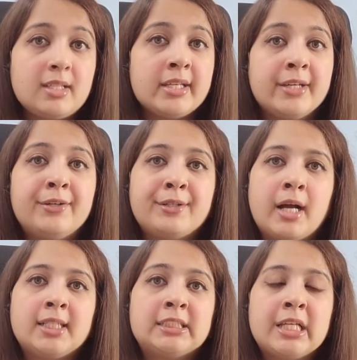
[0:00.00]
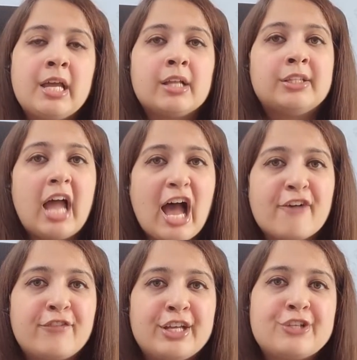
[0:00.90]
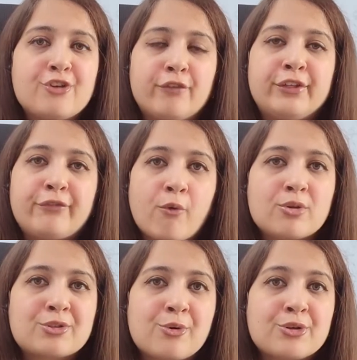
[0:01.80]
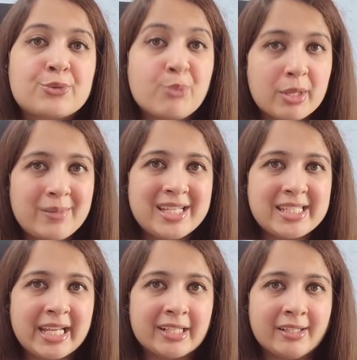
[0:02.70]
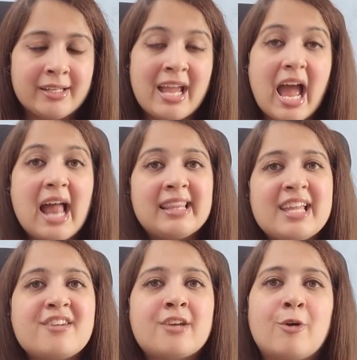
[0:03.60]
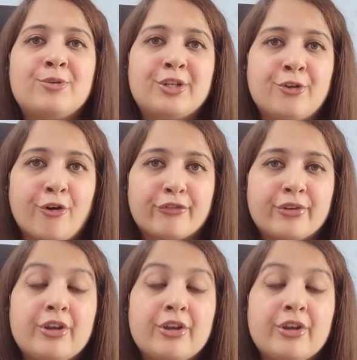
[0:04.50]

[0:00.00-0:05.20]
Here guys, the average of the 4 scores will be taken and then rounded off.